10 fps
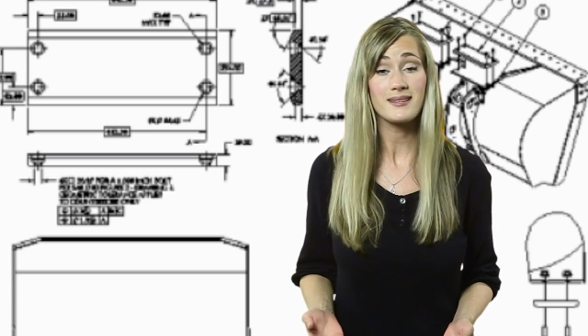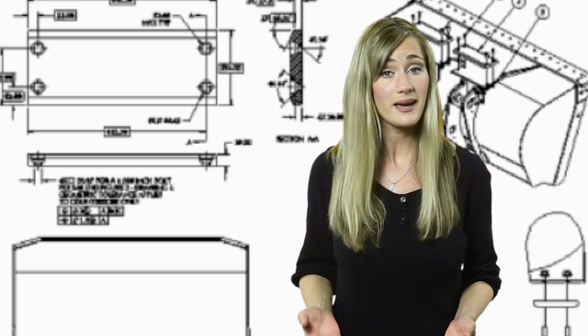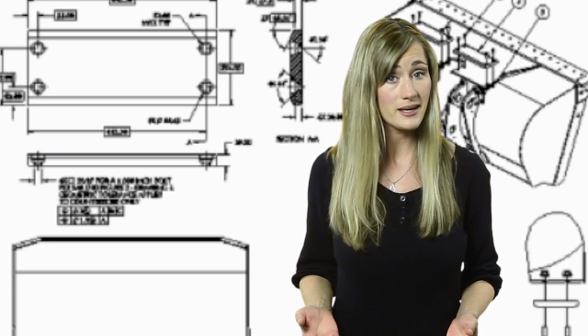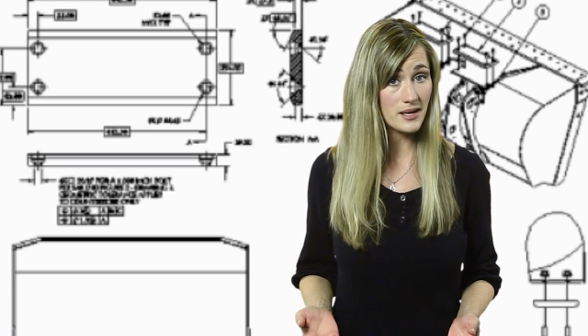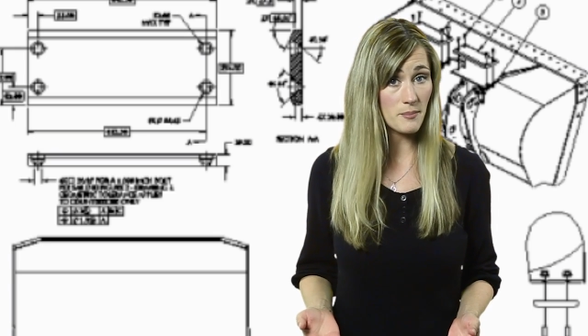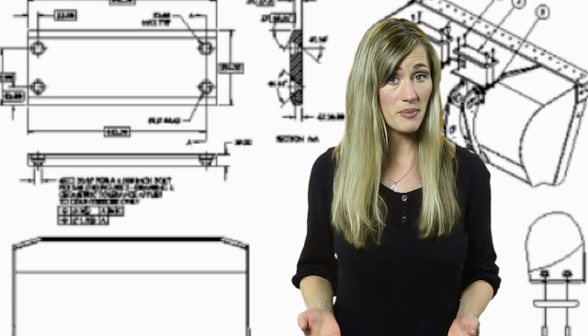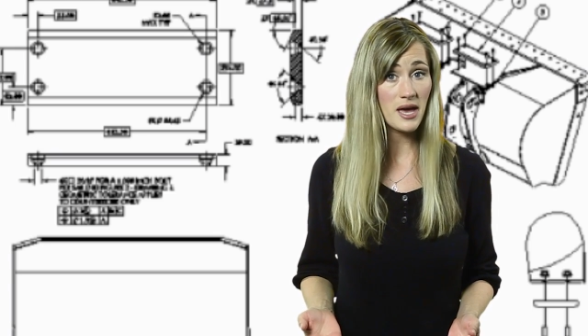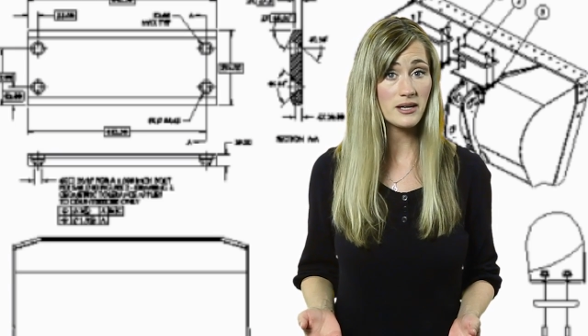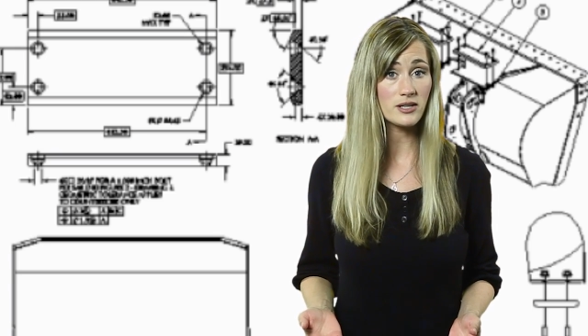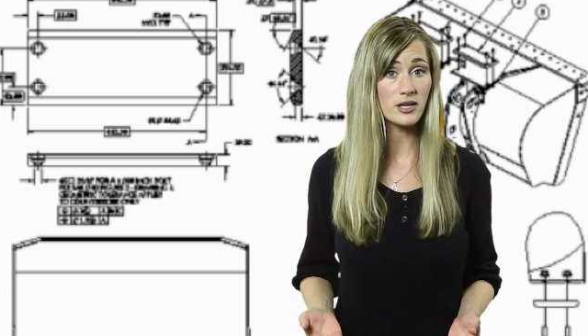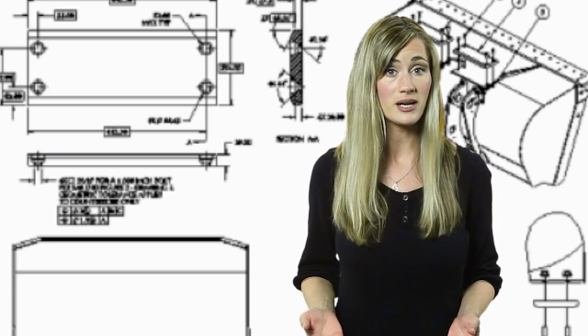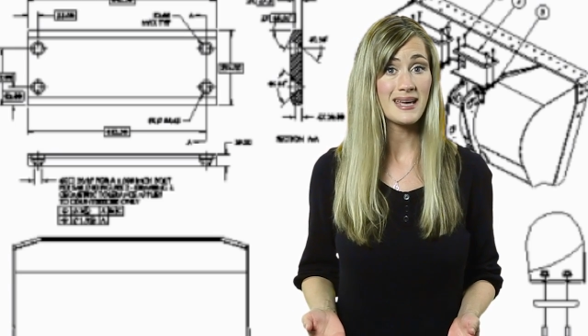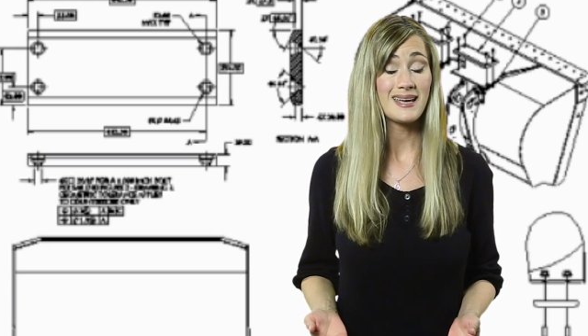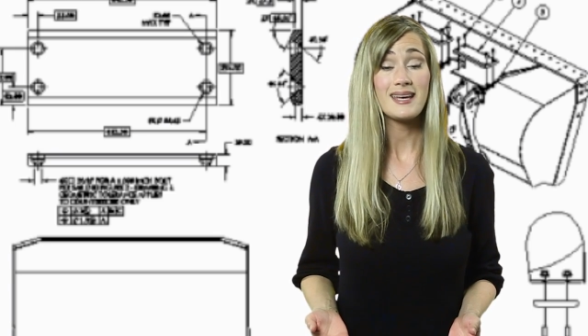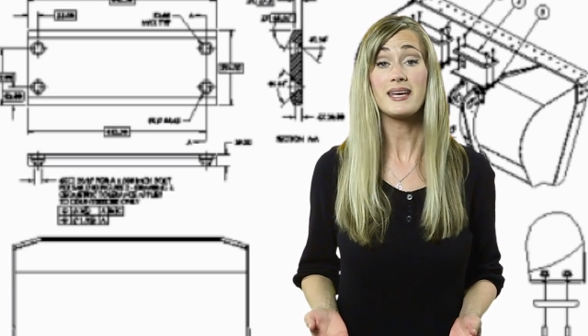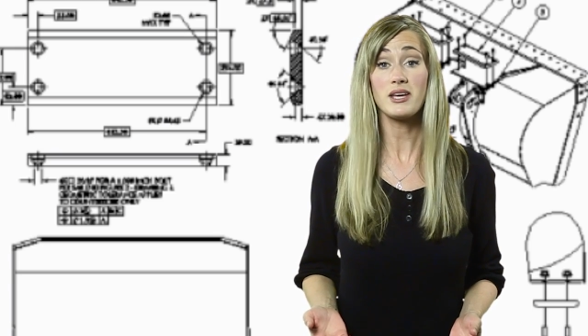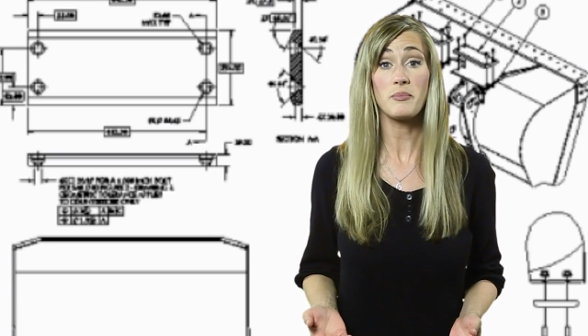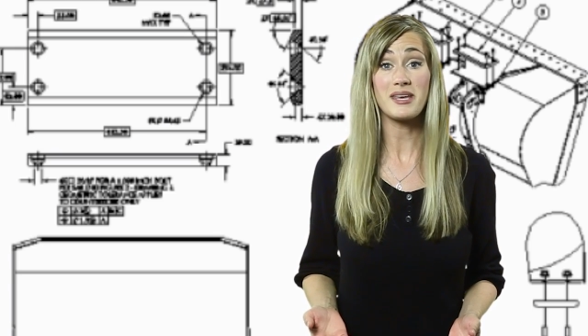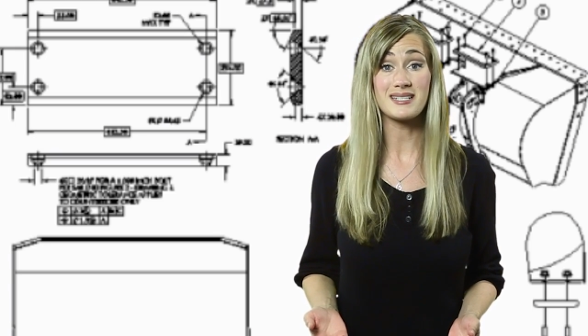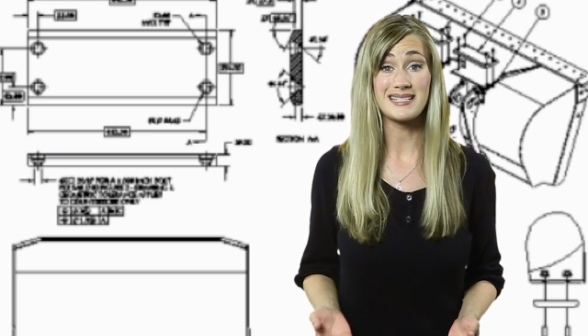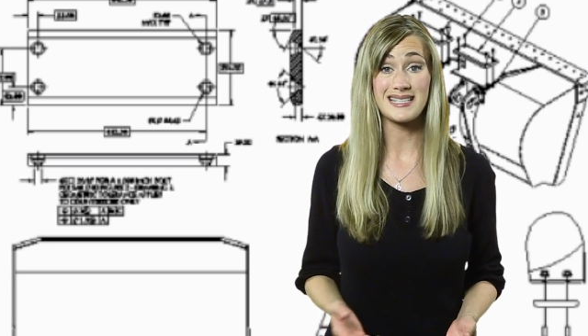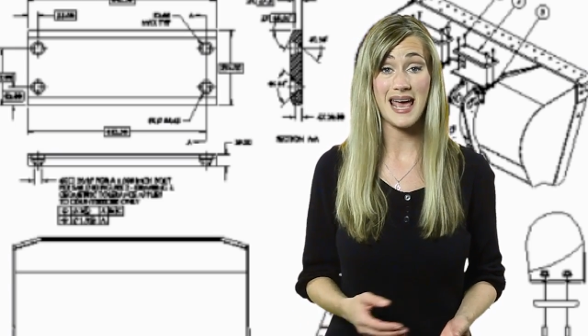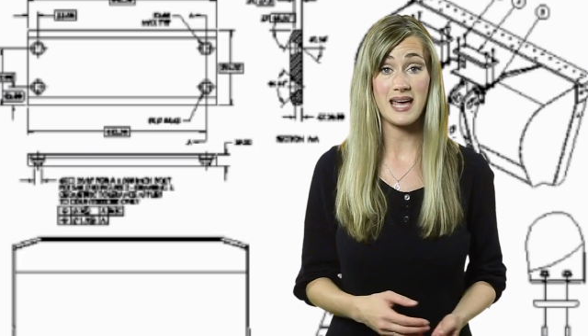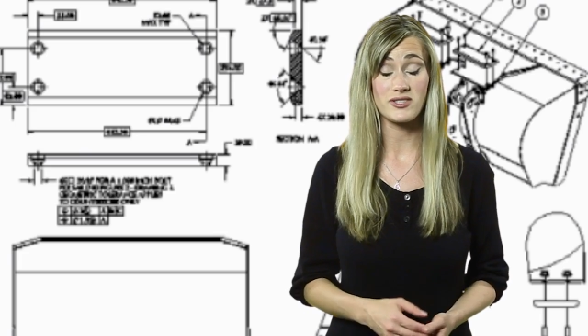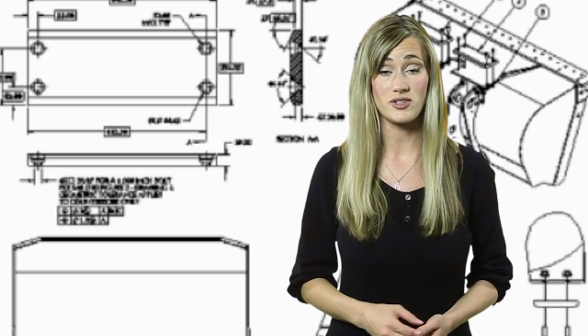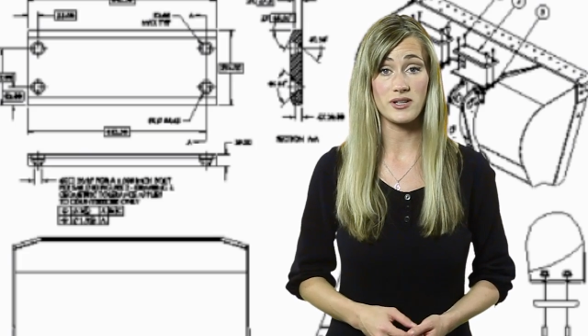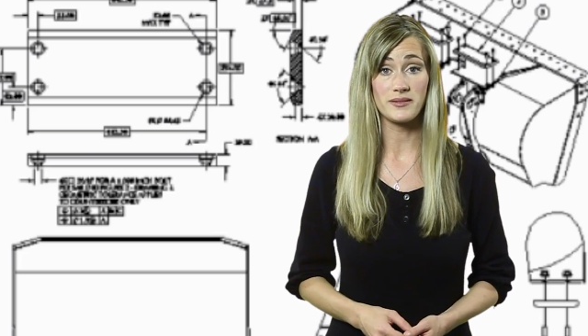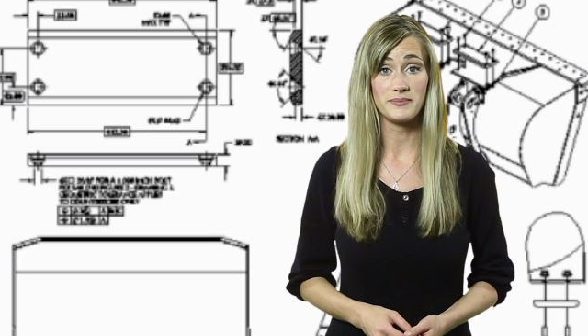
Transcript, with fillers: like a competitor, it could be a disaster.